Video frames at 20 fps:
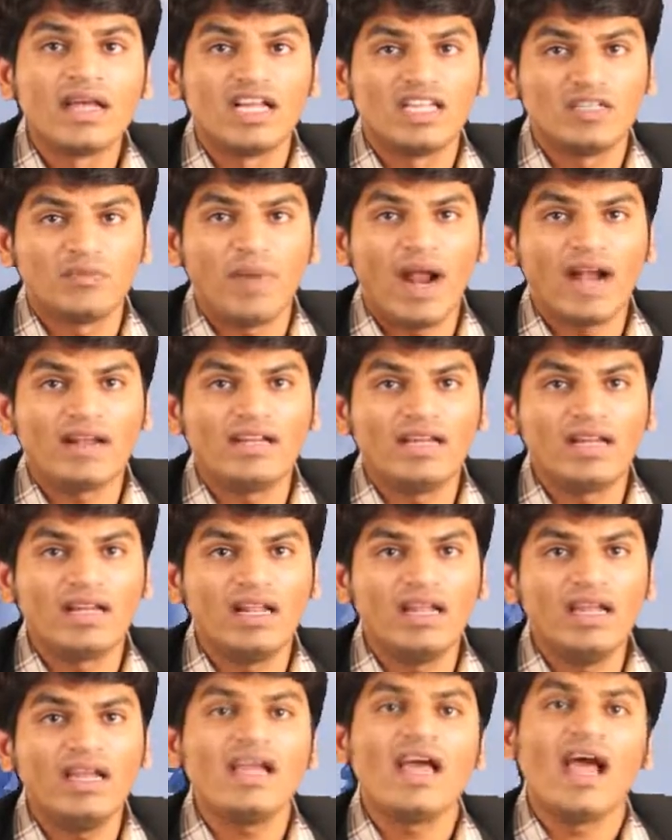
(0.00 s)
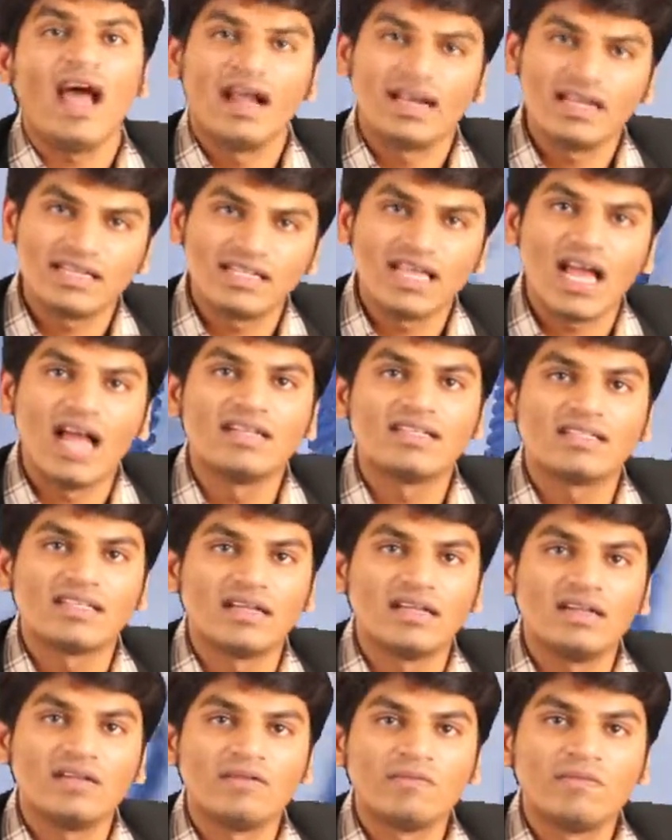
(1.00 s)
is practically at a
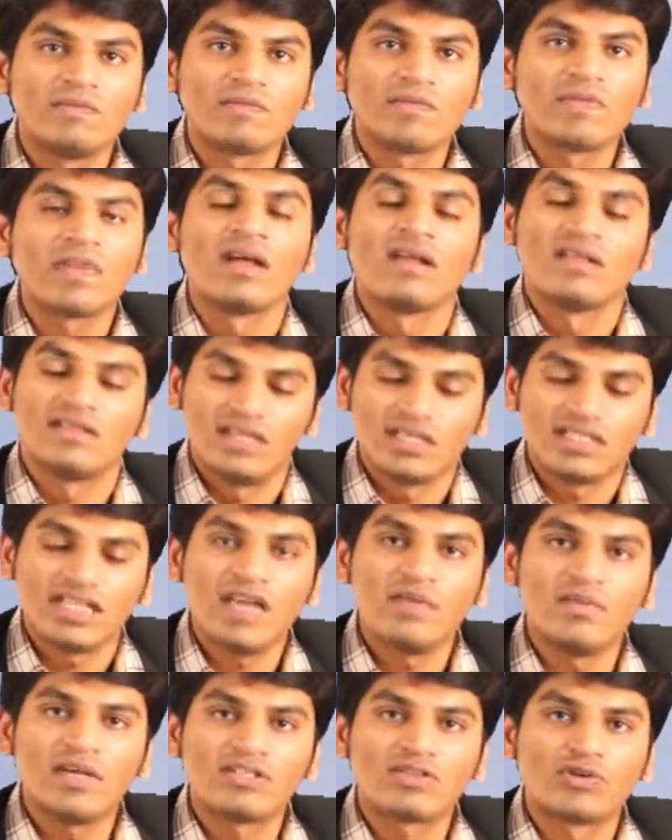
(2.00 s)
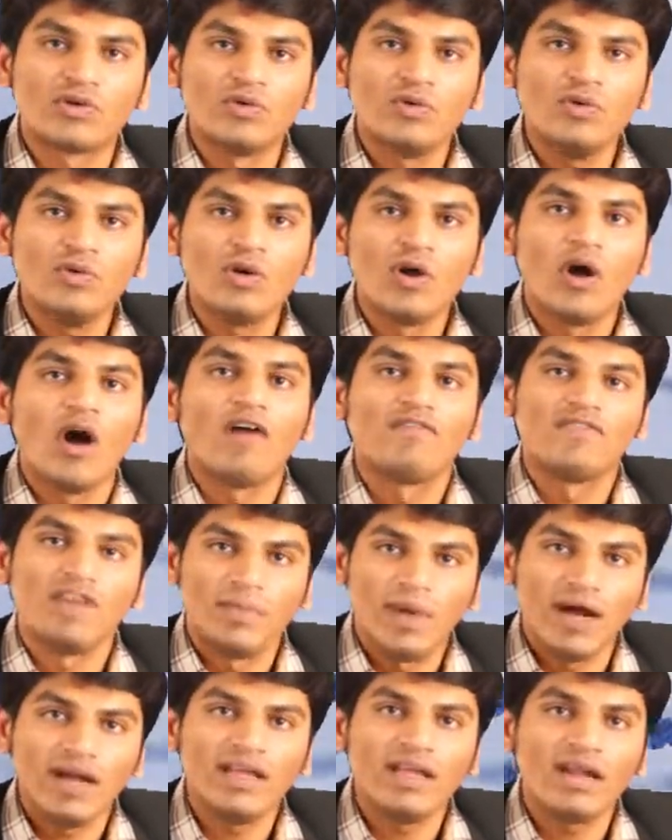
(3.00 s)
standstill. The same is true of the
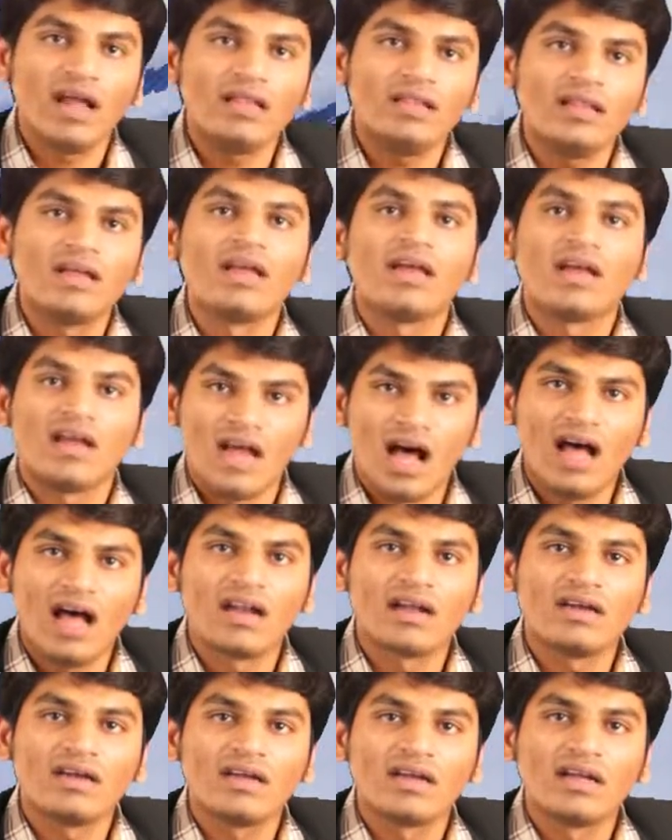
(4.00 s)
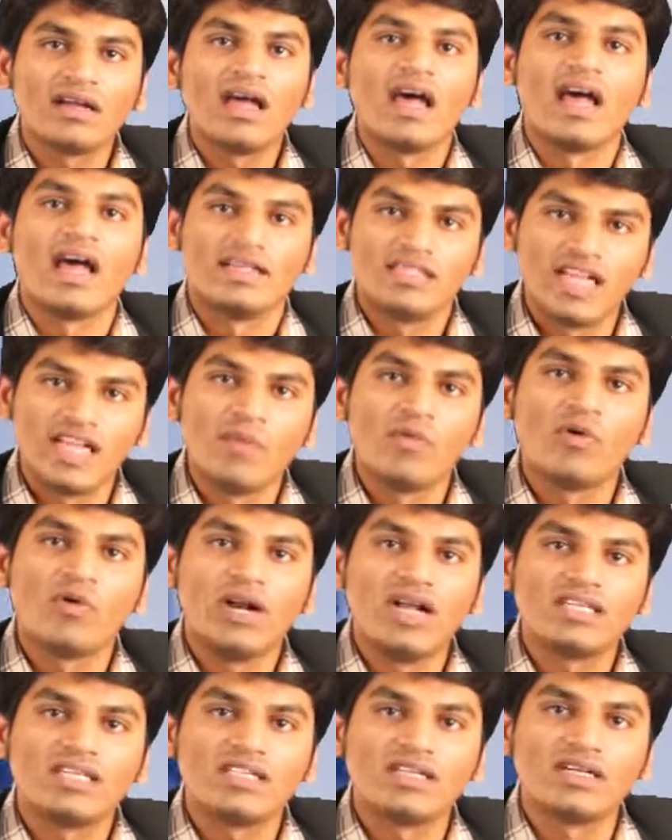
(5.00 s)
Bhagirath, Karak and Zemu
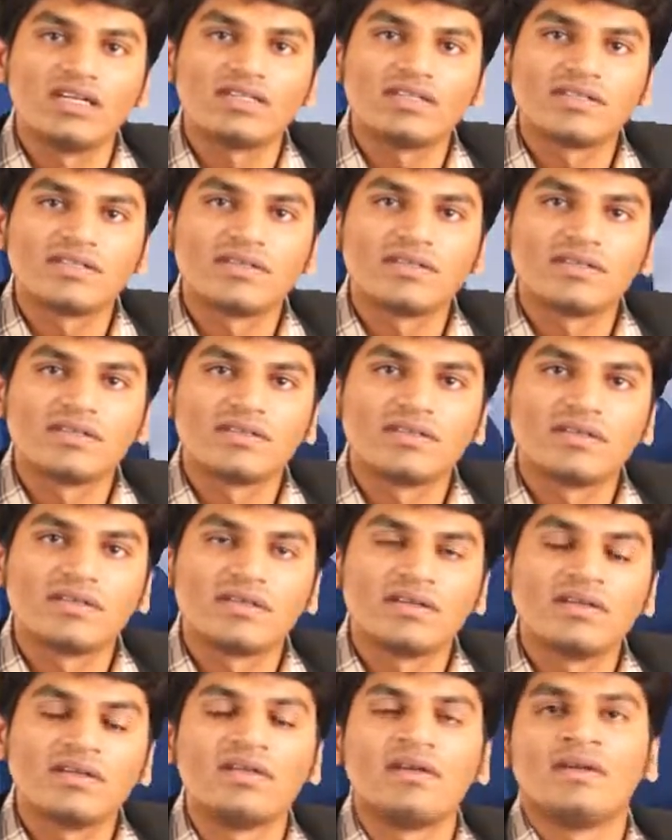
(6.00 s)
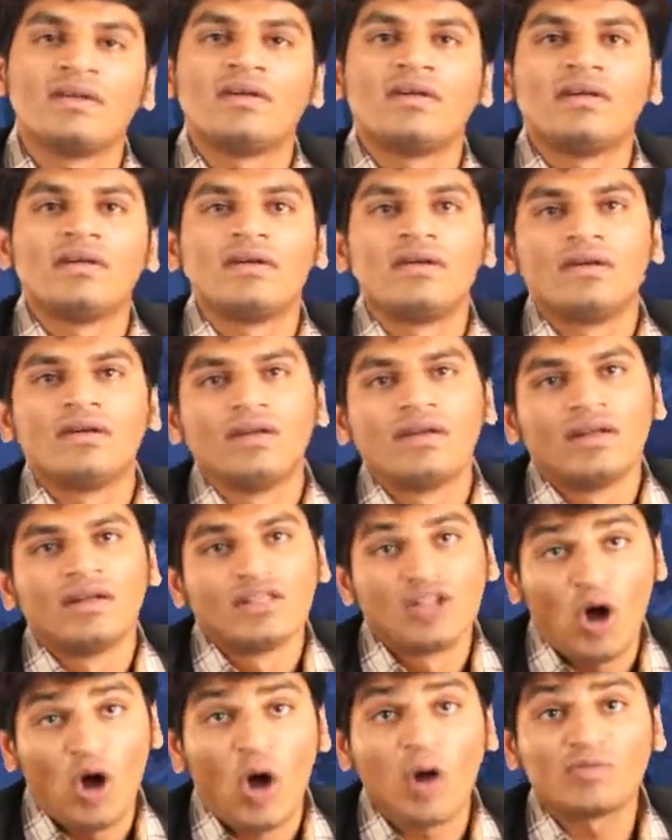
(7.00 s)
glaciers.
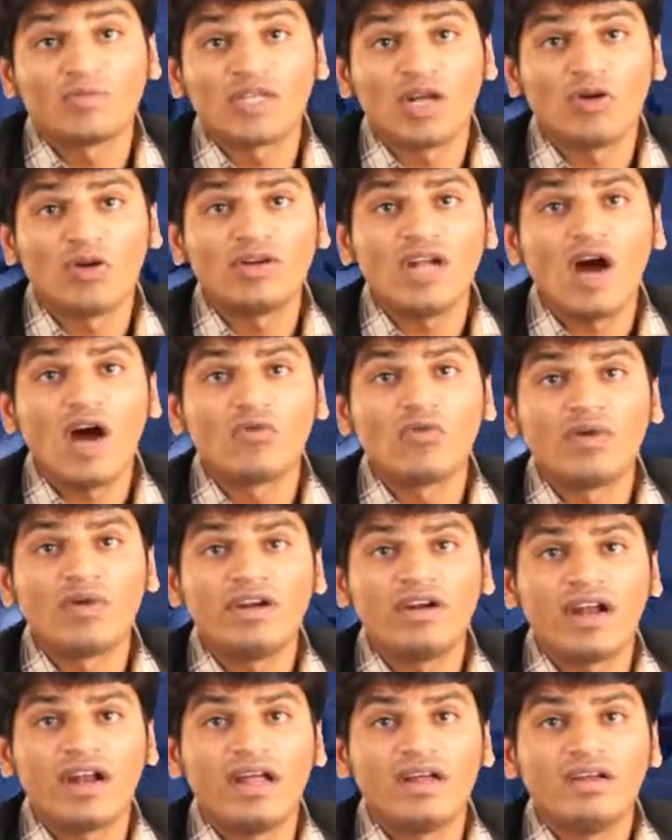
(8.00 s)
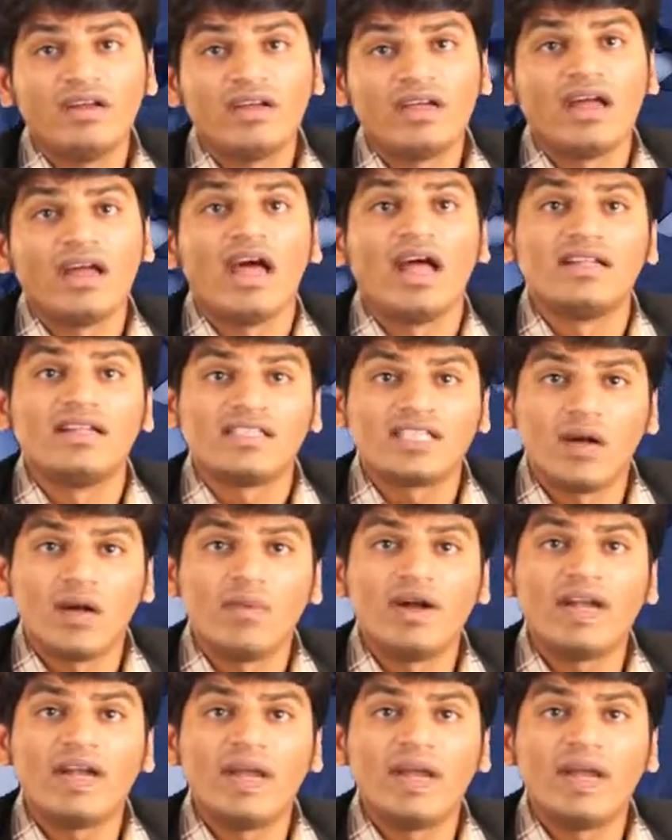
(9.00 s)
The observed downward trend in summer